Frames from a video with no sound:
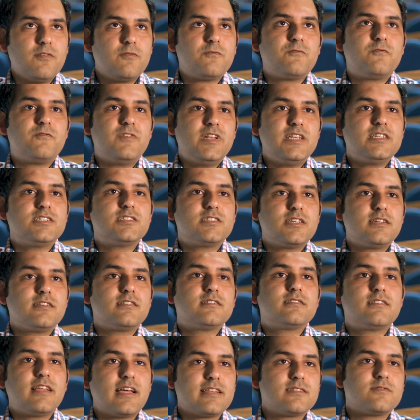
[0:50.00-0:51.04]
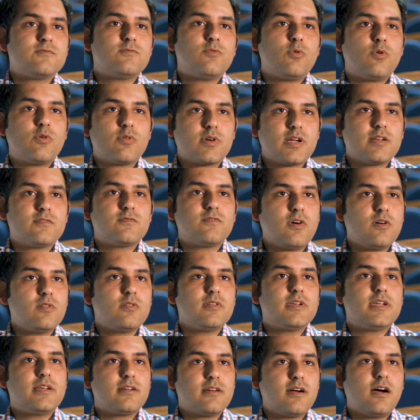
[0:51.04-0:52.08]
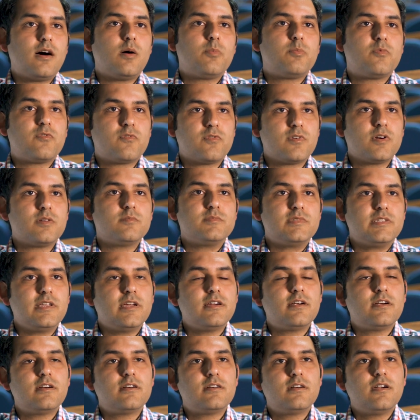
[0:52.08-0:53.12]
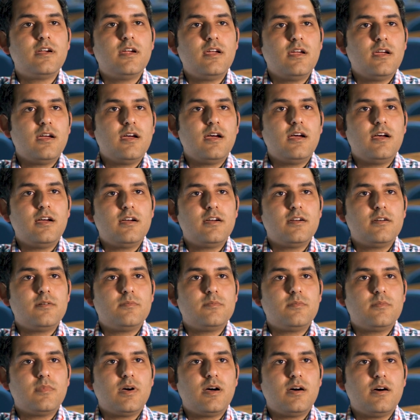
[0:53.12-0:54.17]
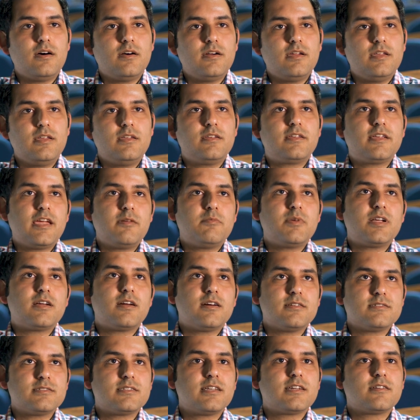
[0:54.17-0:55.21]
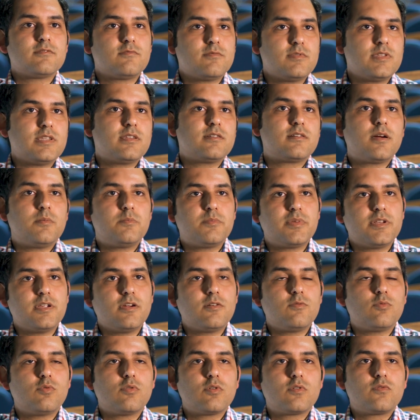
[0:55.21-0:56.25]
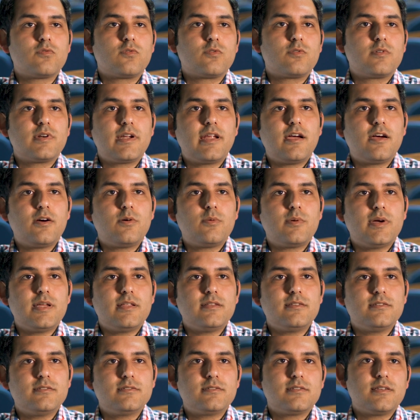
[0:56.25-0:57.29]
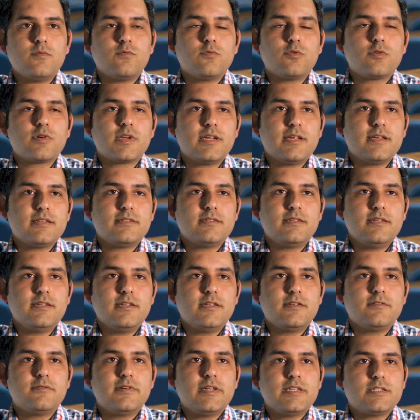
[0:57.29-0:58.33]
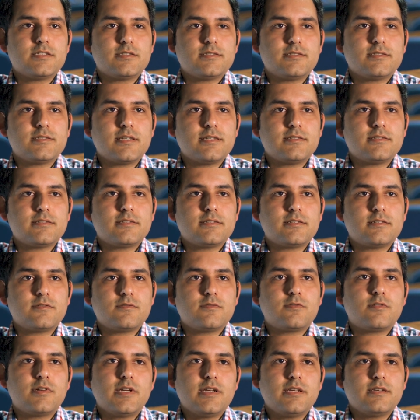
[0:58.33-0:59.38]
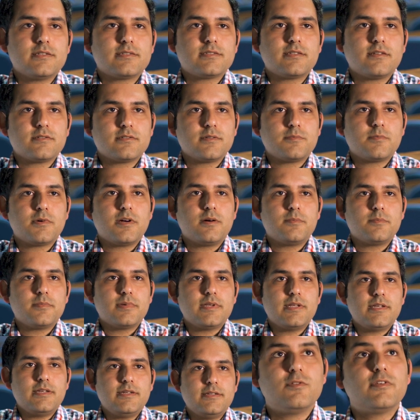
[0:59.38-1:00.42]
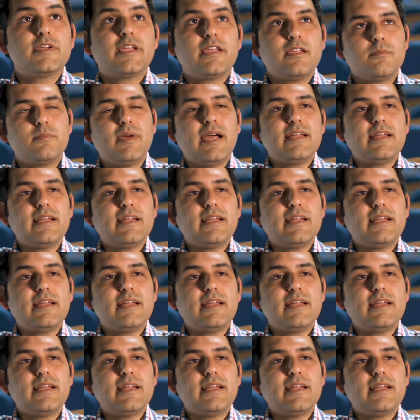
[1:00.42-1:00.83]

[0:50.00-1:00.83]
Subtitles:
finishing that work and following up from there, I came in contact with the company I work for now, and working at the Innovation Centre for a startup company. Looking